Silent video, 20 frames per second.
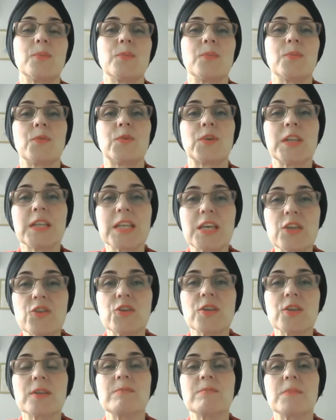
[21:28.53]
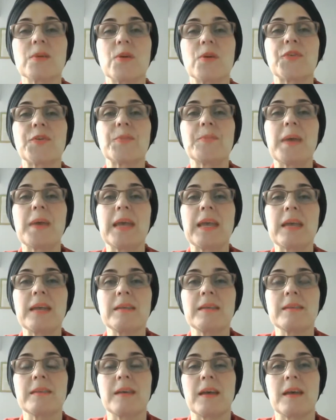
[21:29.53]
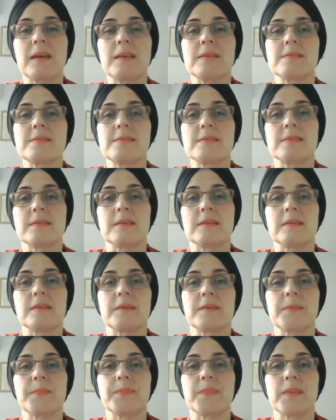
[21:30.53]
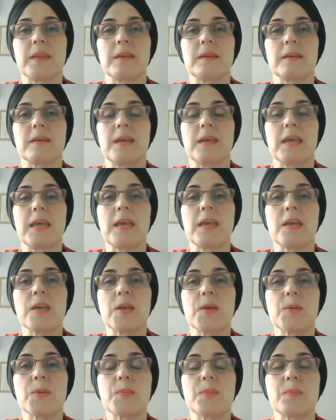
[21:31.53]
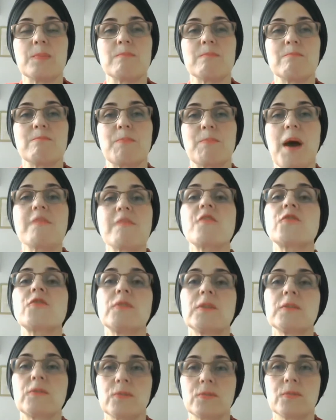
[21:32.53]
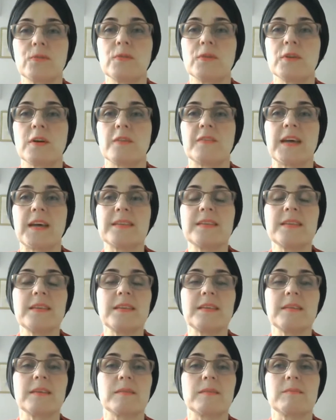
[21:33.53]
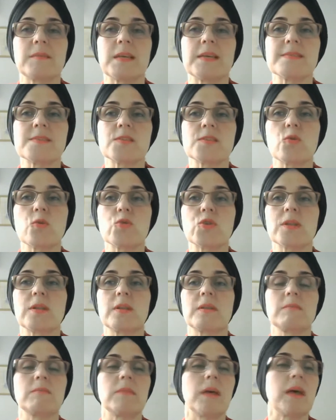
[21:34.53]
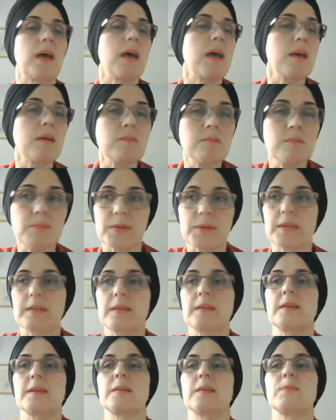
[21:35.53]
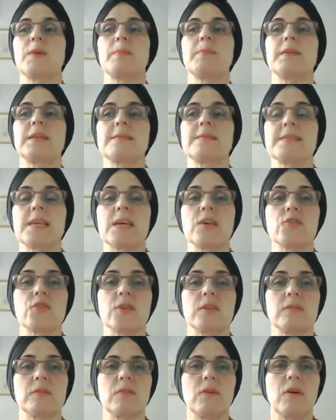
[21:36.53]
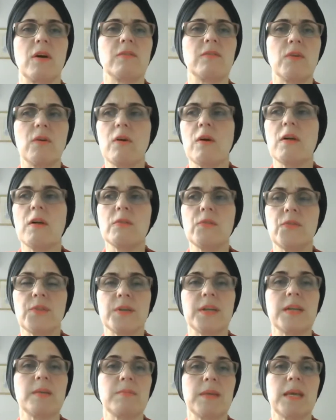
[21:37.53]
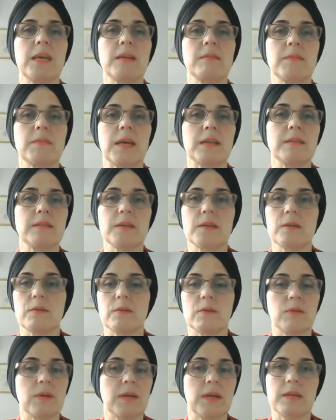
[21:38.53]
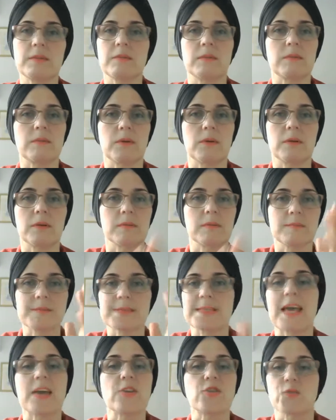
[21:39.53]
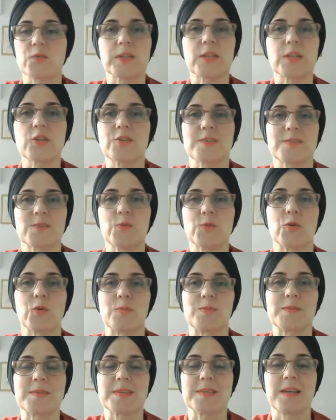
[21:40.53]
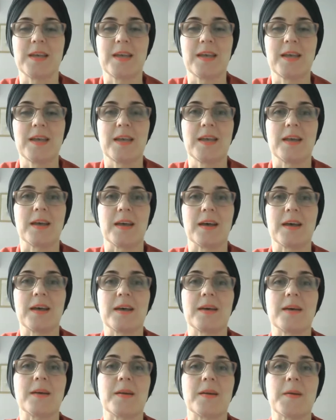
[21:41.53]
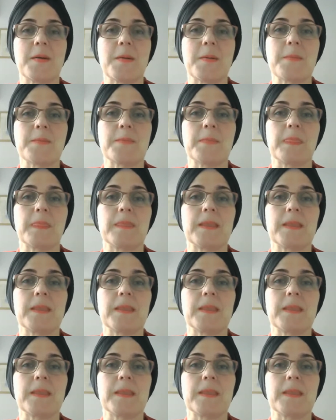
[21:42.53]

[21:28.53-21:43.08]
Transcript: religion remained as a powerful tool of ethnic and social and political mobilization of all three main ethnic and slash religious groups. And